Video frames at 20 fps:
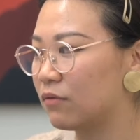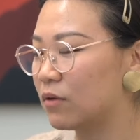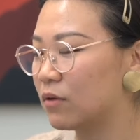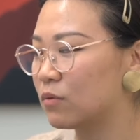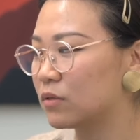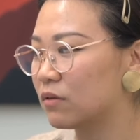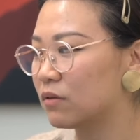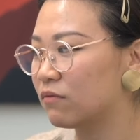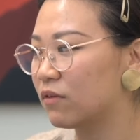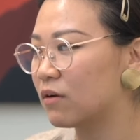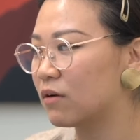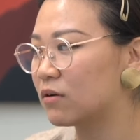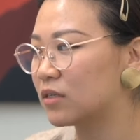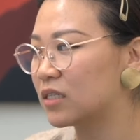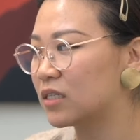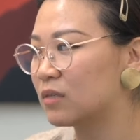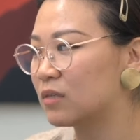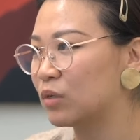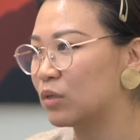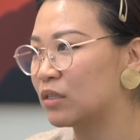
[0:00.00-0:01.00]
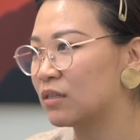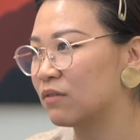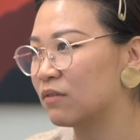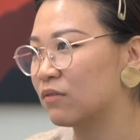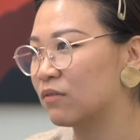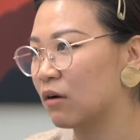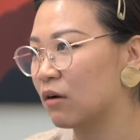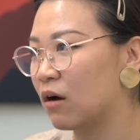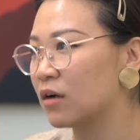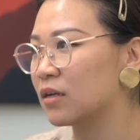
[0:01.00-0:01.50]
it was a very
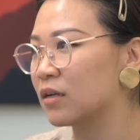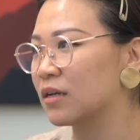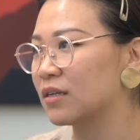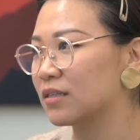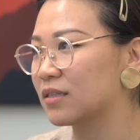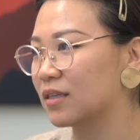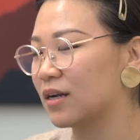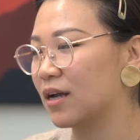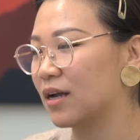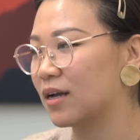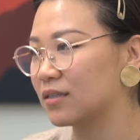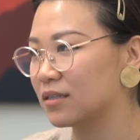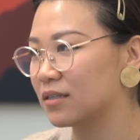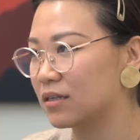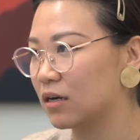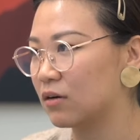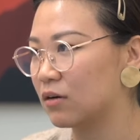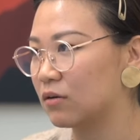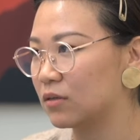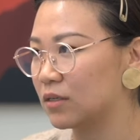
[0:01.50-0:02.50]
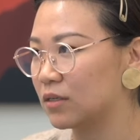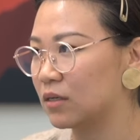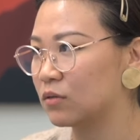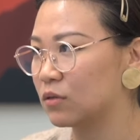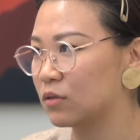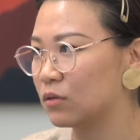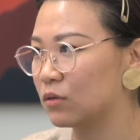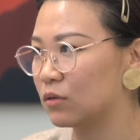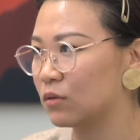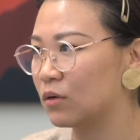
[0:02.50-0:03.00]
specific audience that I had to narrow it down
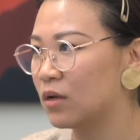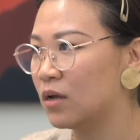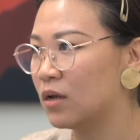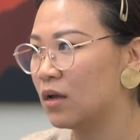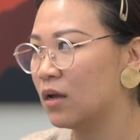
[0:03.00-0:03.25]
to.